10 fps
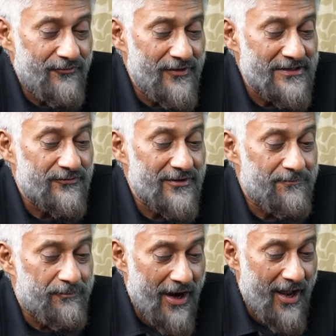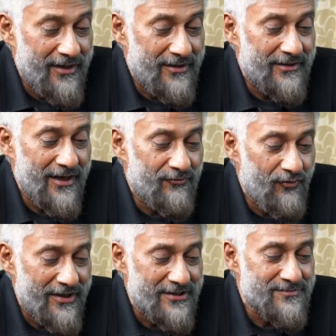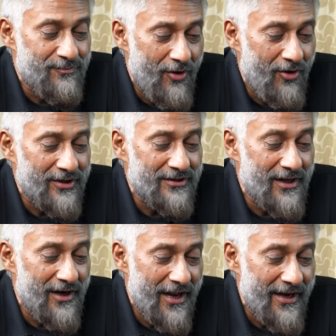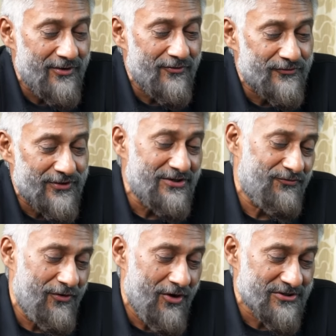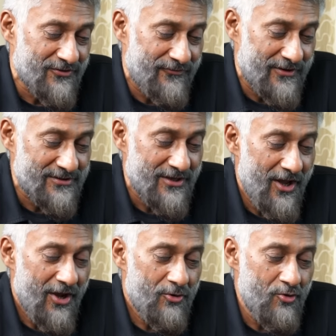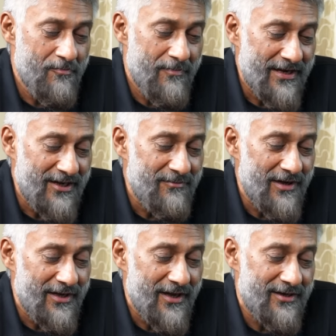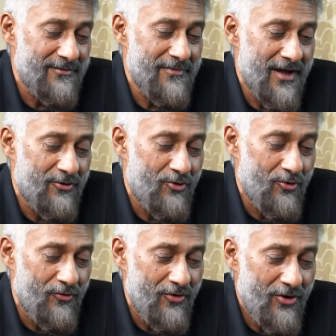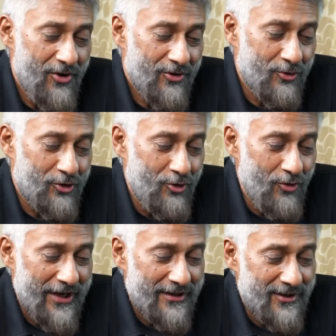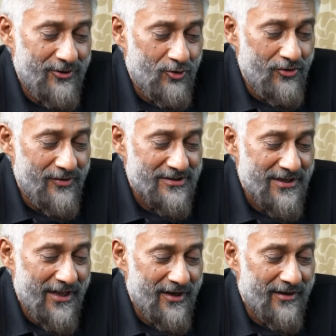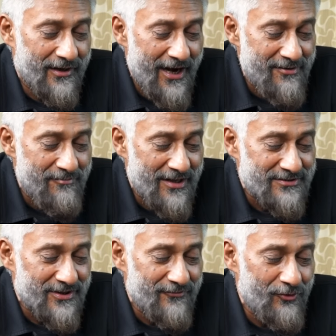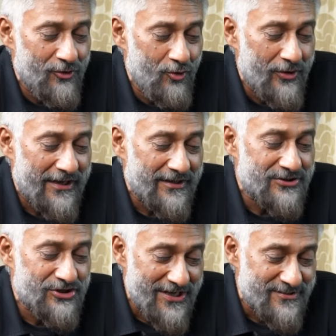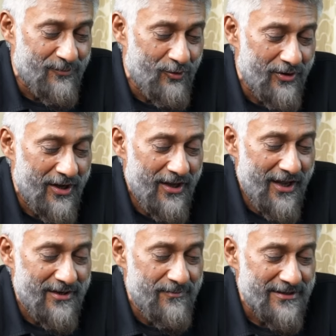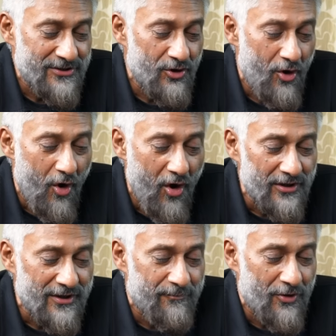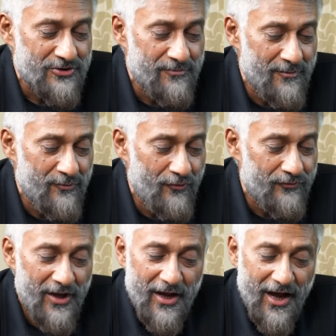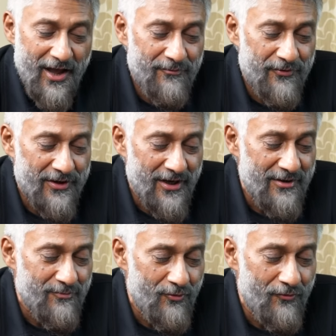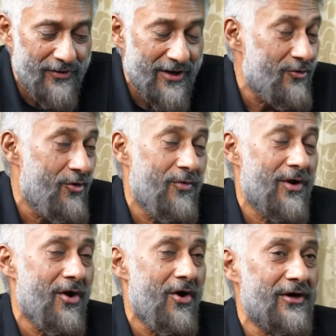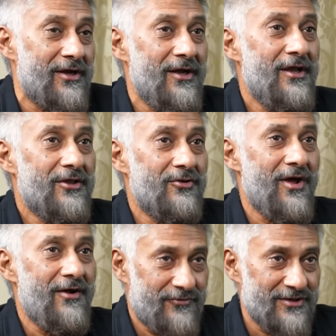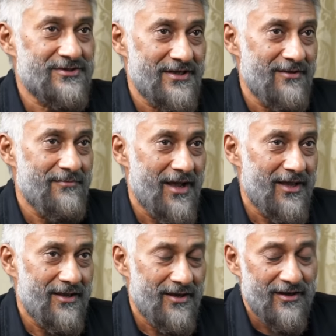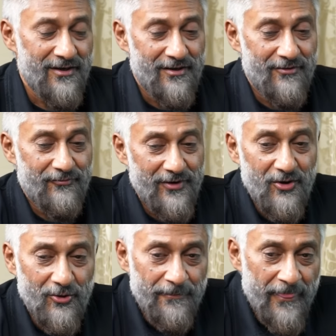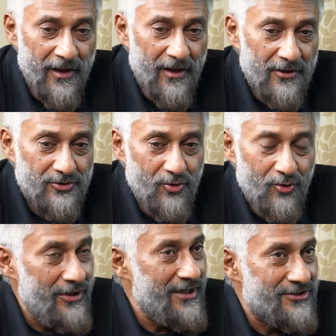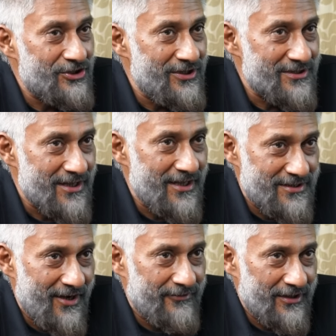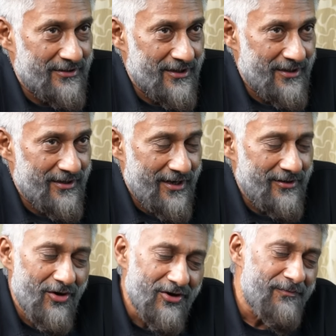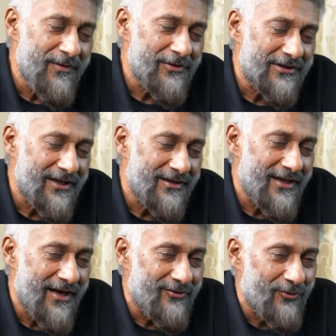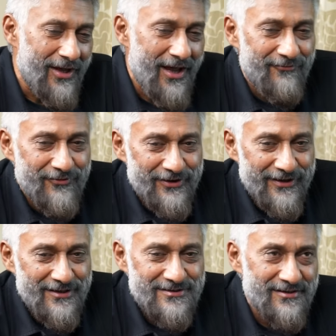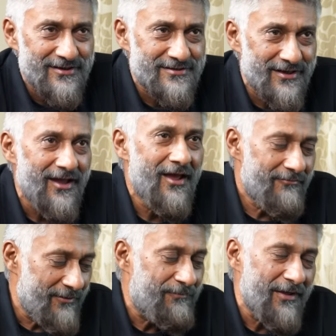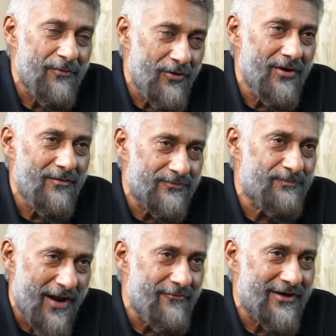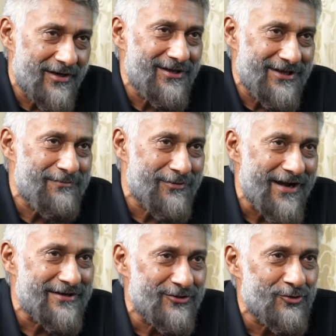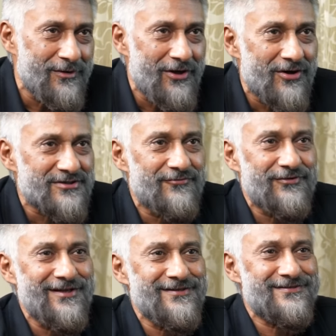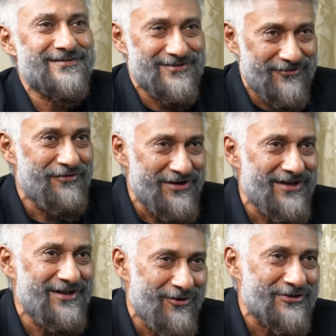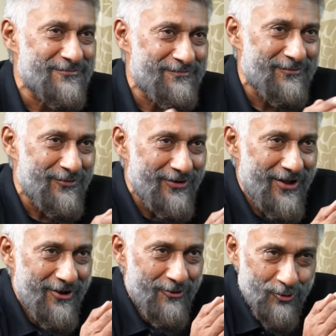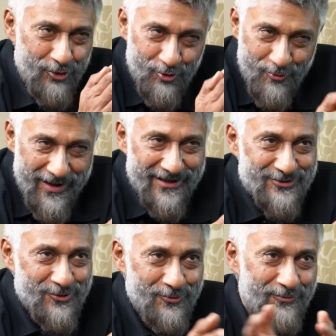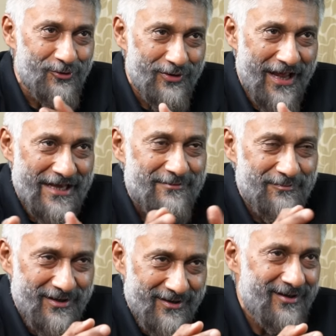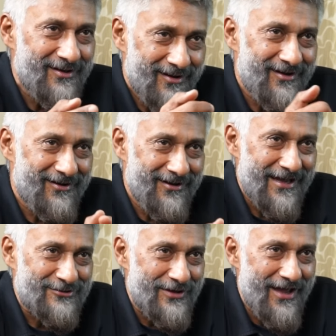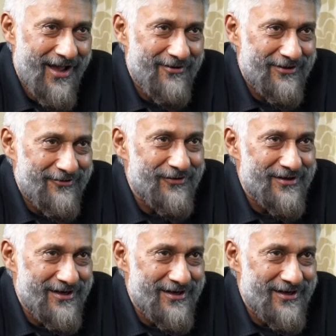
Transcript: fills with pride that one is born in the land of such philosophers who many millennium ago could look at the universe like a grandmaster would look at a chessboard and imagine all the possible moves. I am really moved and overawed, you know, after seeing my uh, video. So only a genius like Javed Akhtar can write. A lot of people think that, okay, I have critics and this thing, but people privately keep writing to me lots of things differently. Lots of people who you may assume don't like me uh, actually, I have a different